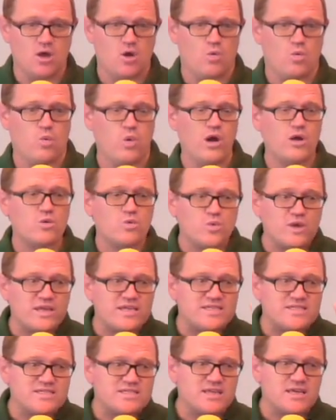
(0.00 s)
what we
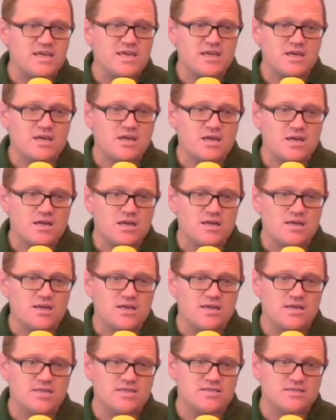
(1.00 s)
see
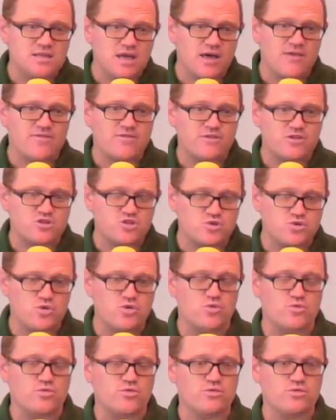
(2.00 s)
is not the truth.